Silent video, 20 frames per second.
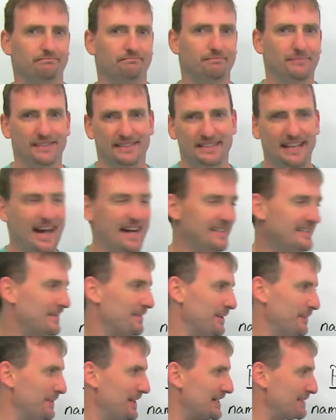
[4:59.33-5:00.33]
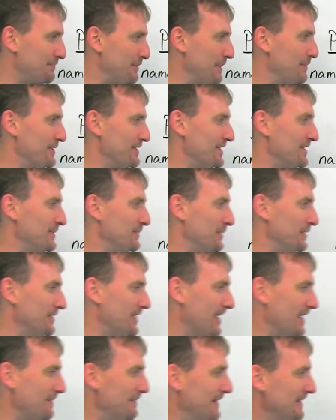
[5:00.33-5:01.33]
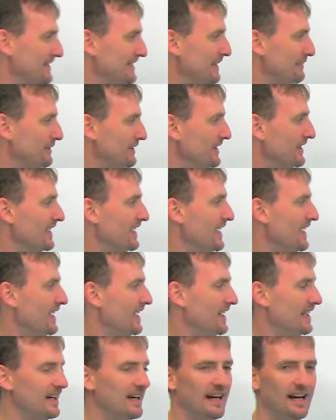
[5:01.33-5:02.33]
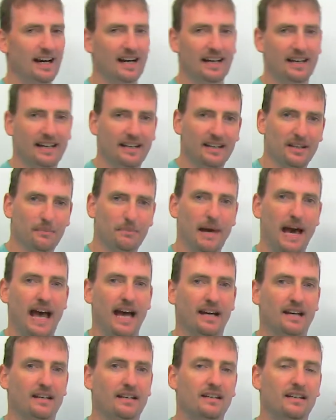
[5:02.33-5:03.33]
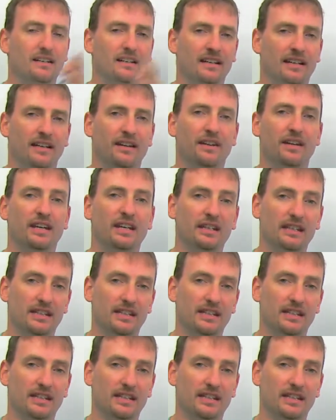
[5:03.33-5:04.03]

beside something, but that's preposition. We'll talk about it separately. In the back, in the